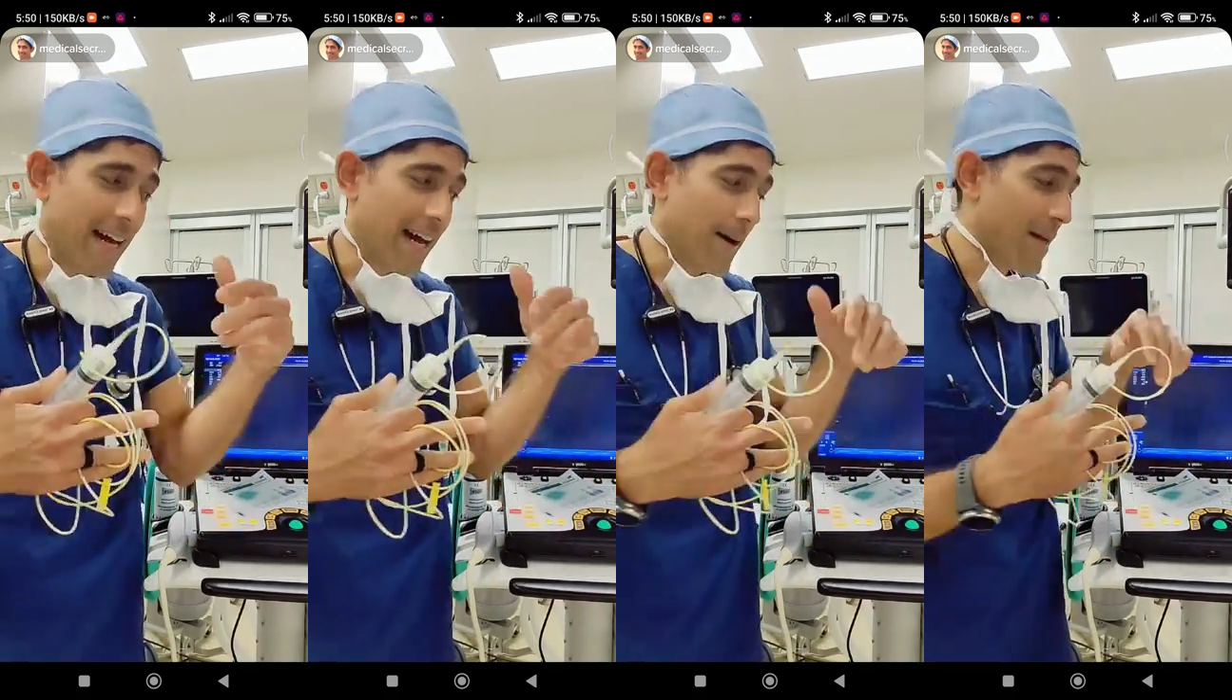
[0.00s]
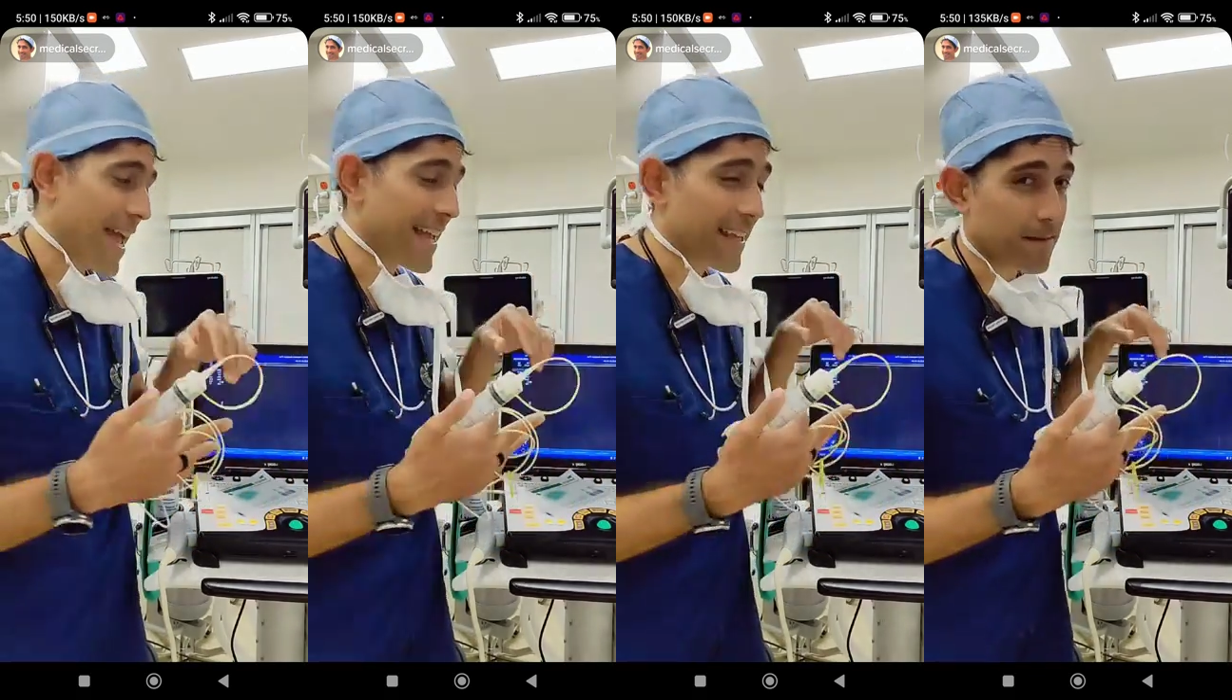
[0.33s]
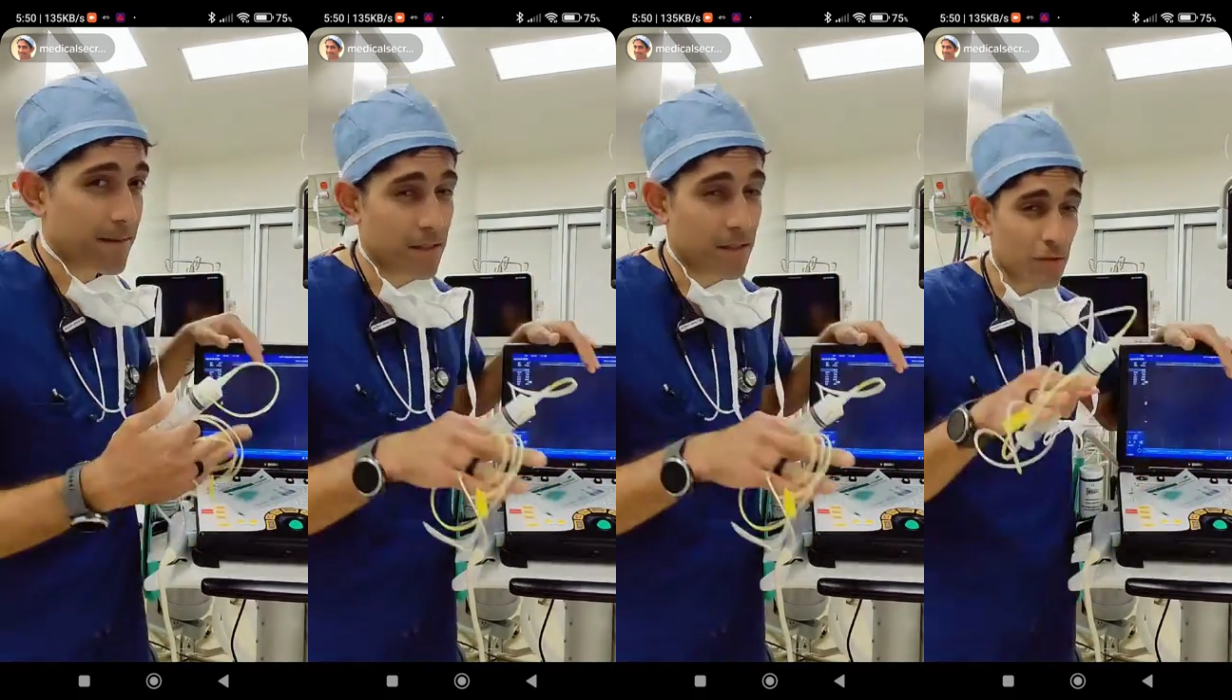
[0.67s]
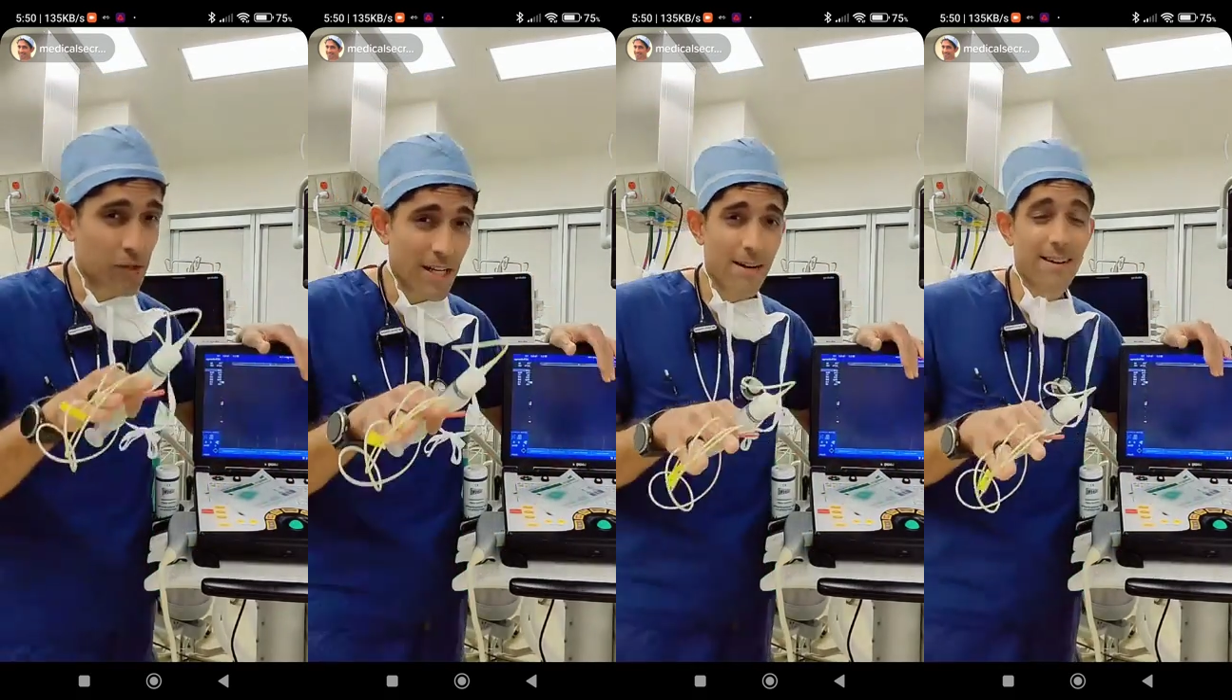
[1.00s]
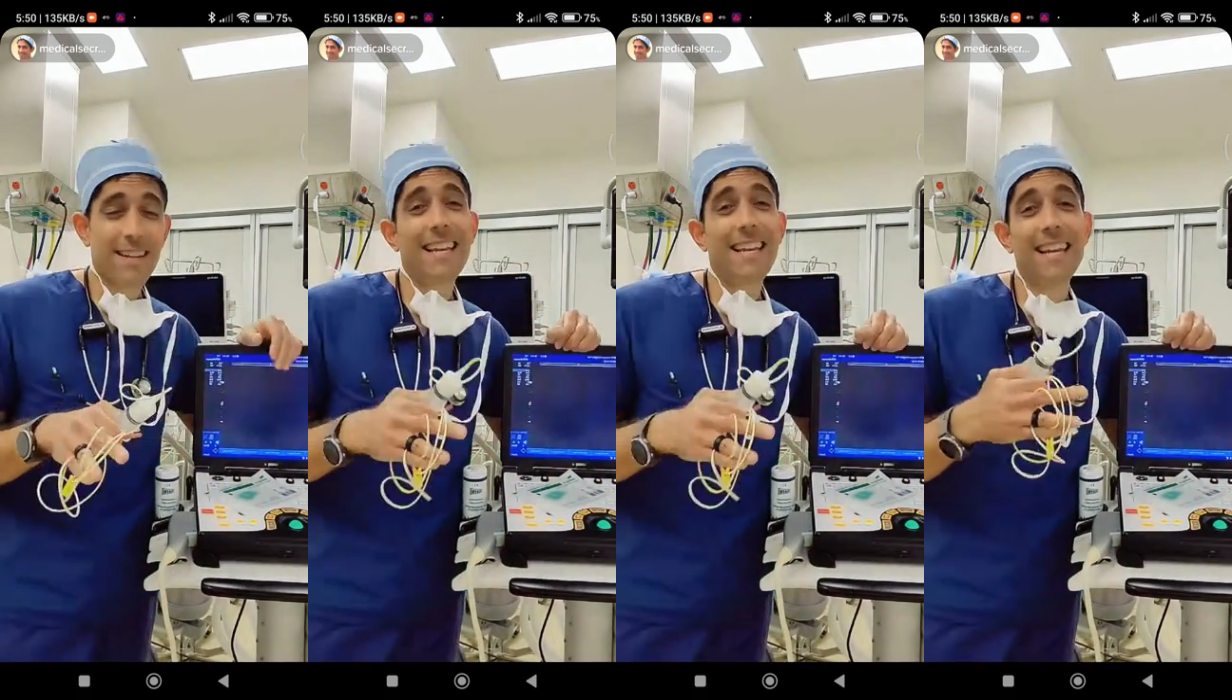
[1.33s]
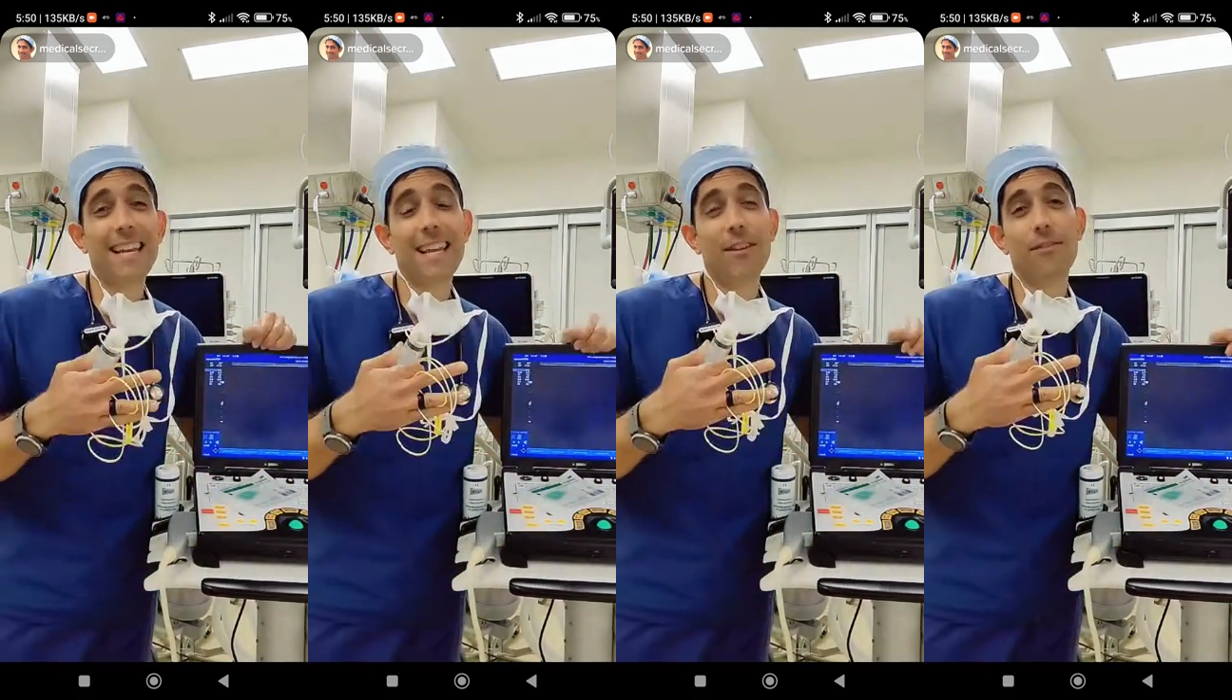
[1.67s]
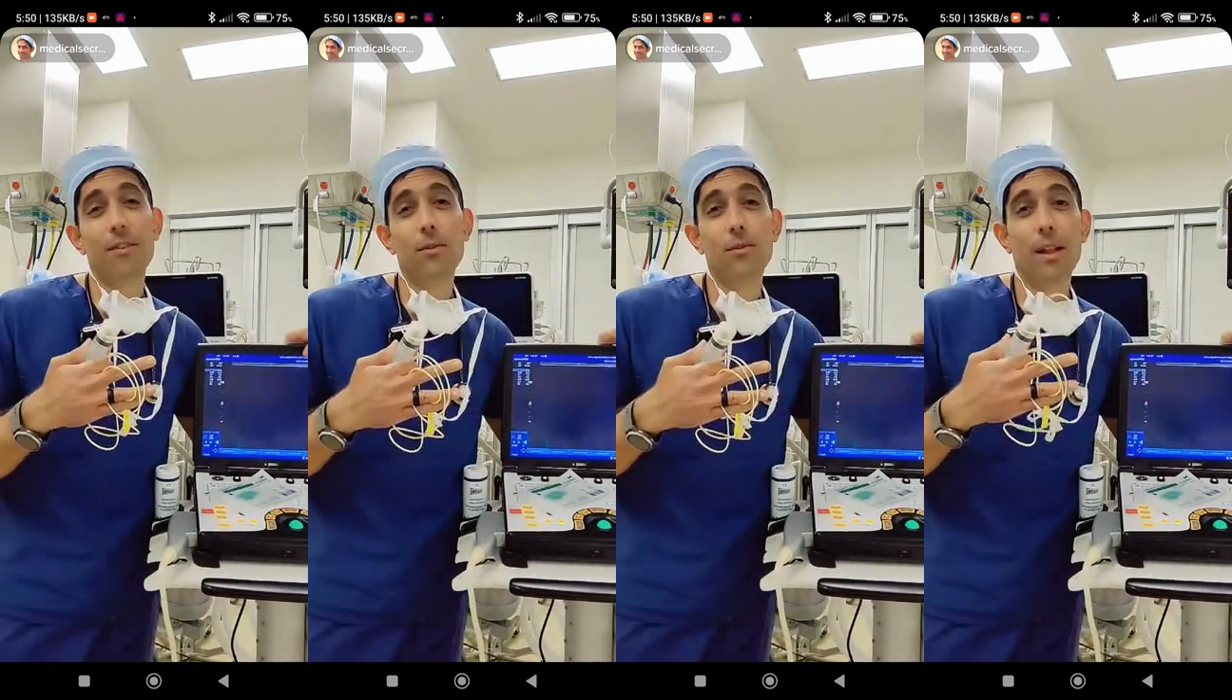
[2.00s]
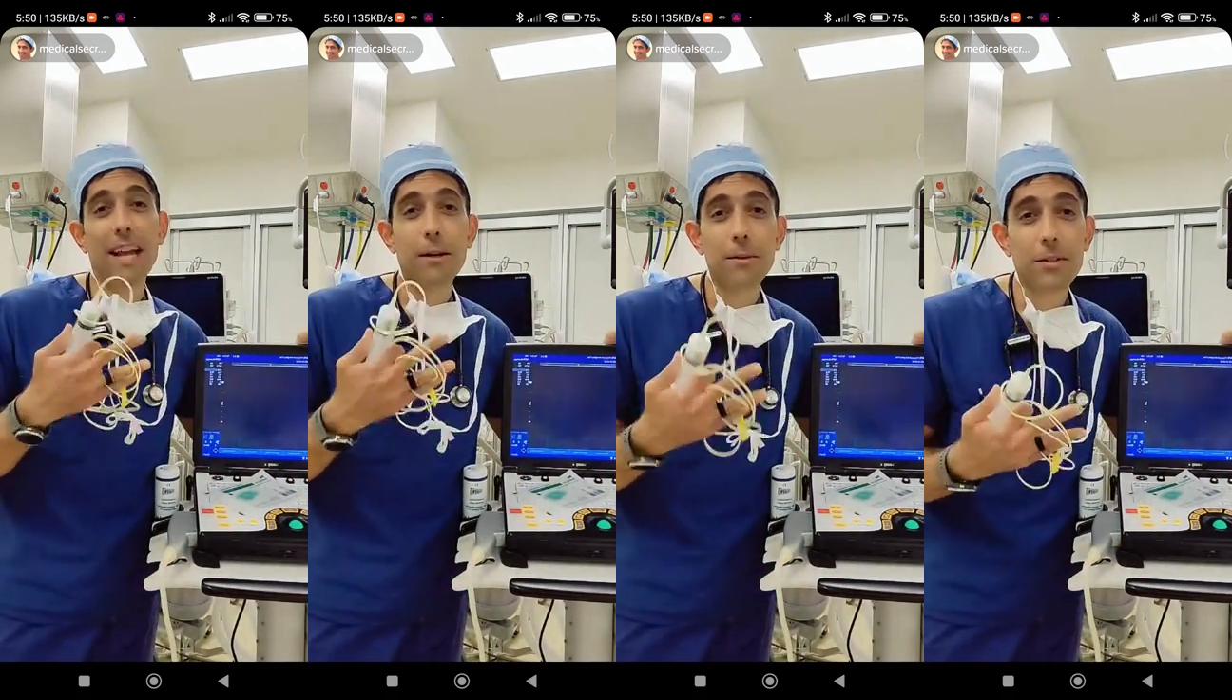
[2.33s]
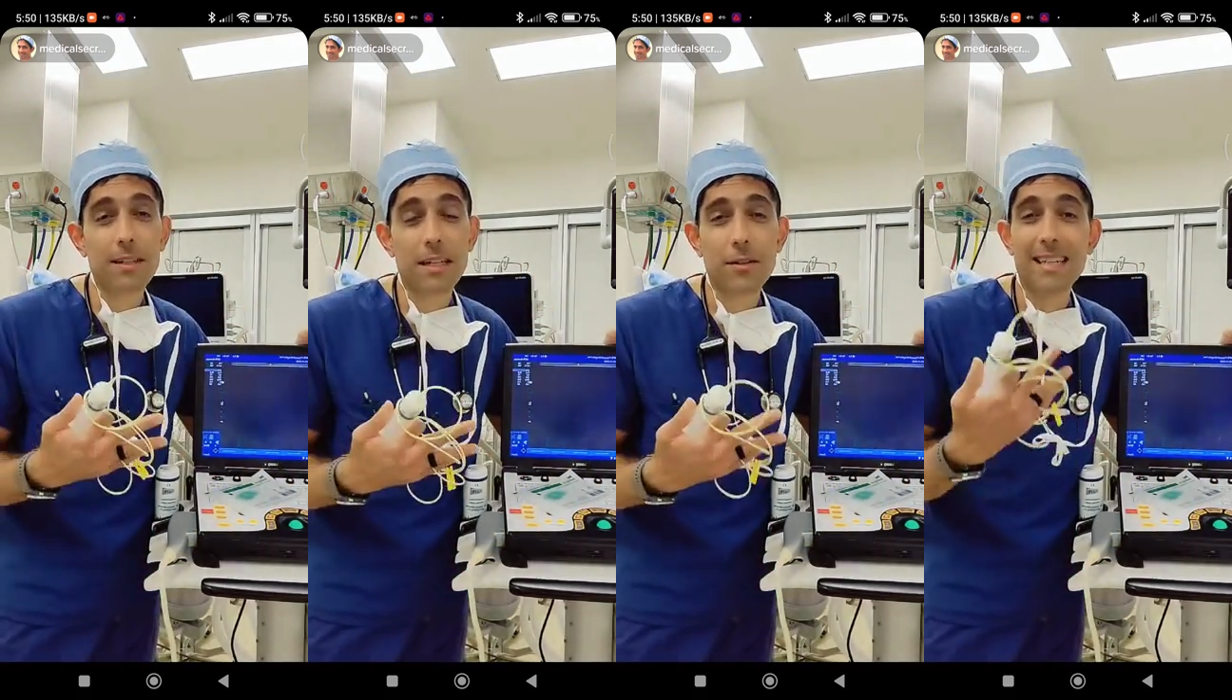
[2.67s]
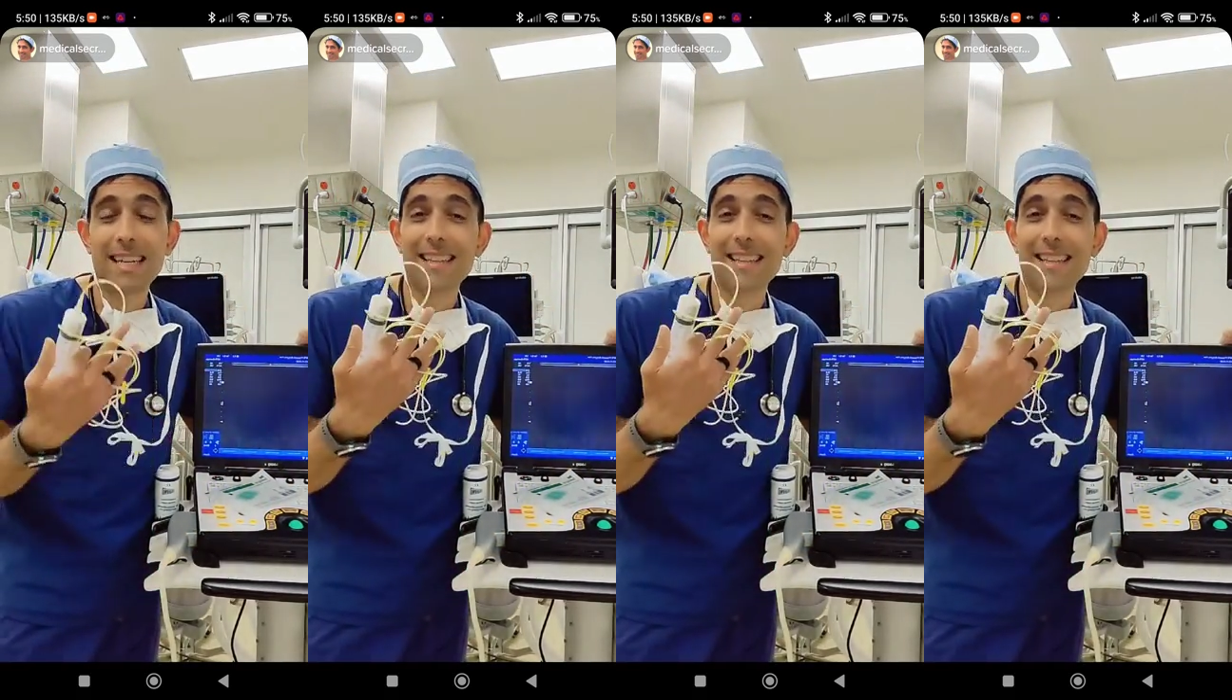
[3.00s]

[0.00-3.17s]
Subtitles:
Hey, a little shout out again. If you like what you're hearing, hit